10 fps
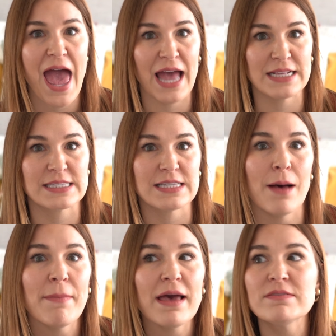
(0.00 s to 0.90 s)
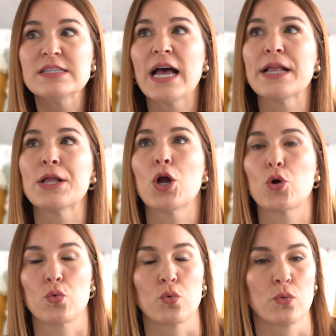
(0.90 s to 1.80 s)
And some have done
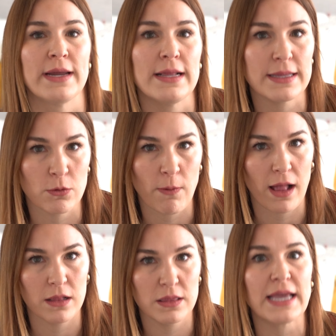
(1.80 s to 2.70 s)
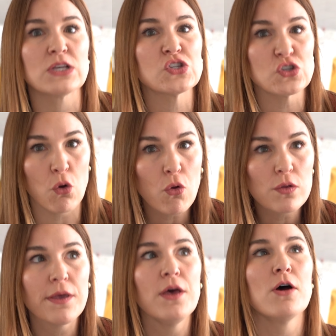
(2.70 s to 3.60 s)
really well, like
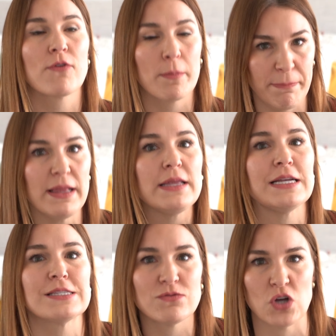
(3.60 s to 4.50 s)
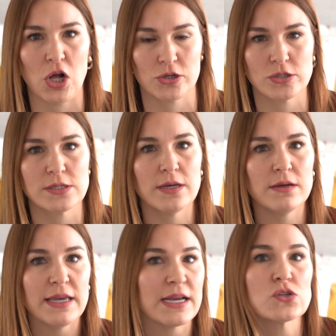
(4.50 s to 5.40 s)
sold for billions of dollars.
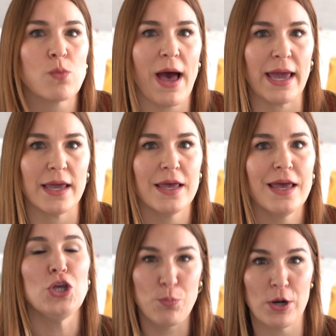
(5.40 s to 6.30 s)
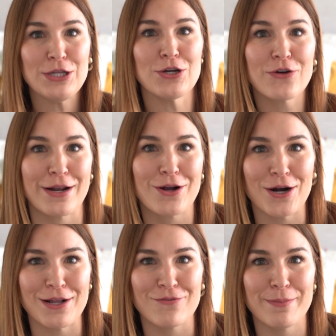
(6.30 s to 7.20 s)
Here's why. You put in your credit
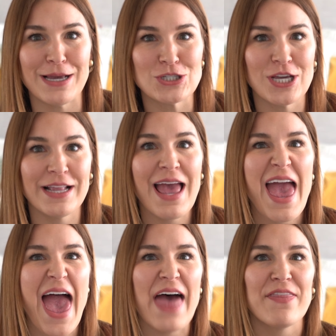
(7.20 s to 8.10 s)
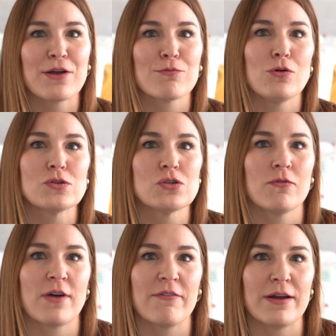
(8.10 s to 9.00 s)
card information and then it rolls
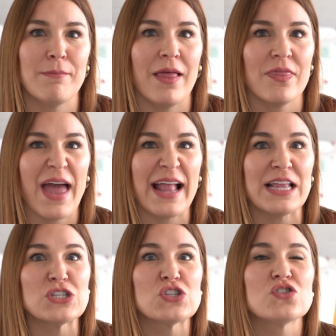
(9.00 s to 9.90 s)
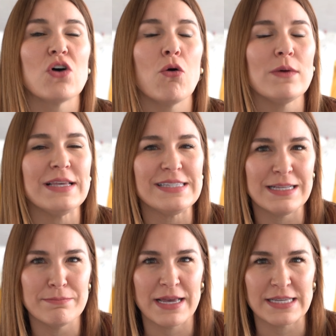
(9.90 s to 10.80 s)
over every month. And it's so easy
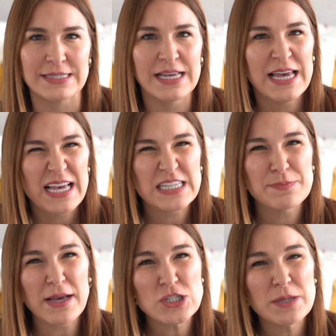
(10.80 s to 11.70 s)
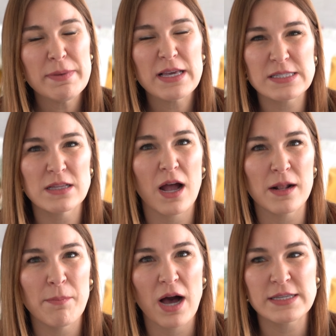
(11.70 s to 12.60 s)
to miss, especially because a lot
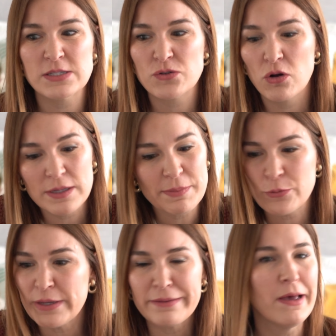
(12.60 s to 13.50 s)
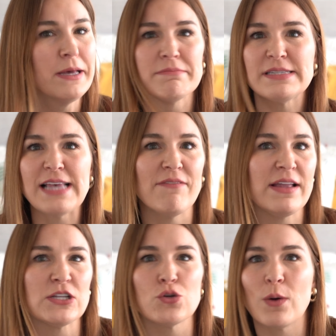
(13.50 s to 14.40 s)
of boxes are only between
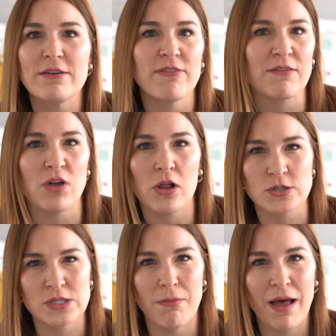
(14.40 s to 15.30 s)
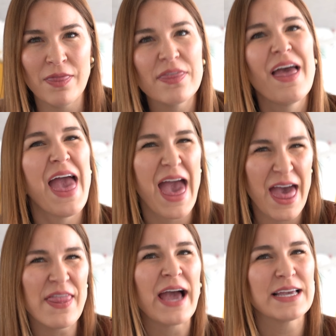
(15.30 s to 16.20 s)
$7 to $25 a month.
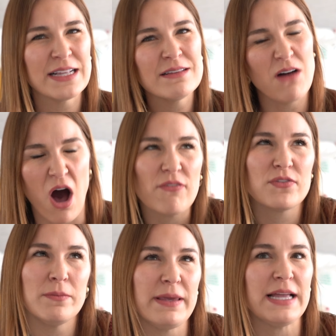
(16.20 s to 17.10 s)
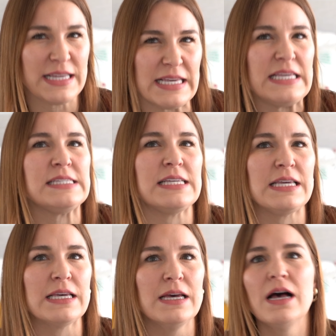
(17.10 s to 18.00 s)
And that can often be an
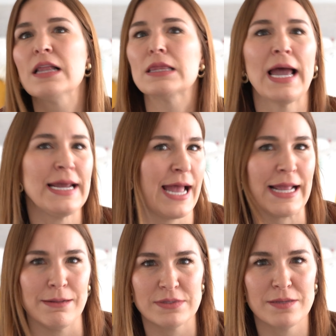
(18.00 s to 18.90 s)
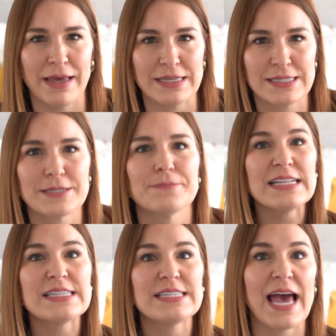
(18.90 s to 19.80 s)
easy line item to miss.
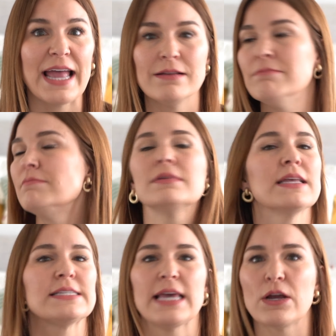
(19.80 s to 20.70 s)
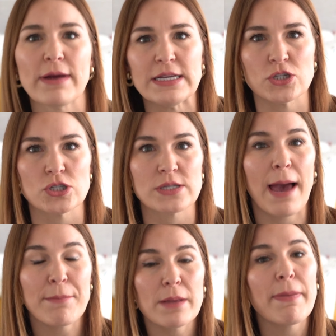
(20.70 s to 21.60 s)
Instead, Let's take razors.
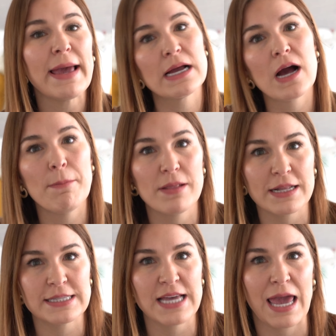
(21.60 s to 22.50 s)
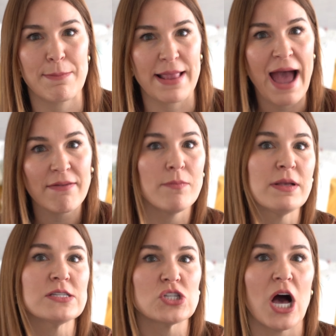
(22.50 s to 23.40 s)
I'm gonna buy a couple at a time and have them
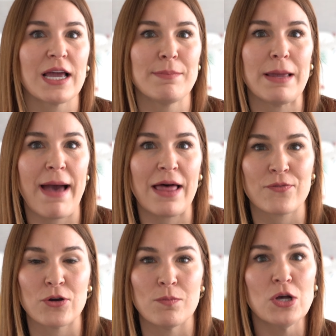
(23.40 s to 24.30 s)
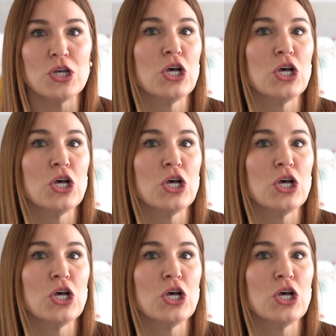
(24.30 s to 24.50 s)
in stock in my bathroom.